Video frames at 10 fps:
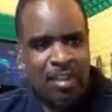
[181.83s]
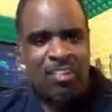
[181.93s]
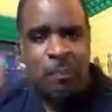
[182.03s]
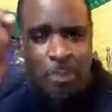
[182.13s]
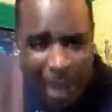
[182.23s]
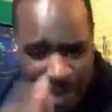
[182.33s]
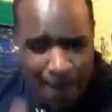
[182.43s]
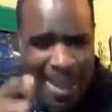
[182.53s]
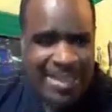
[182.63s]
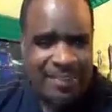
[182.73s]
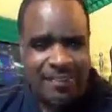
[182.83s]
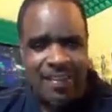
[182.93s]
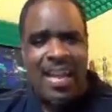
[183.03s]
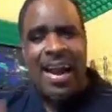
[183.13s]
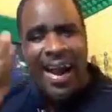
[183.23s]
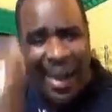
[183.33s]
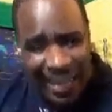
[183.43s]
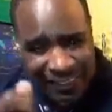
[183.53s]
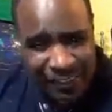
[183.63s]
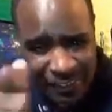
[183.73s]
Spragga Benz,
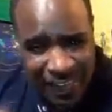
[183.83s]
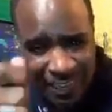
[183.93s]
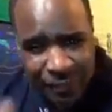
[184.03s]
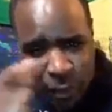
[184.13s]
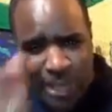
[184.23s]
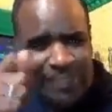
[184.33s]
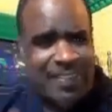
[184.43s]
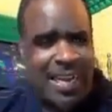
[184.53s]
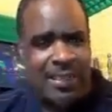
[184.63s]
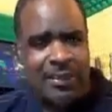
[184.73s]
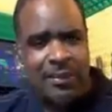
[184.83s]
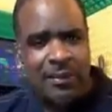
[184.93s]
ask yourself the question.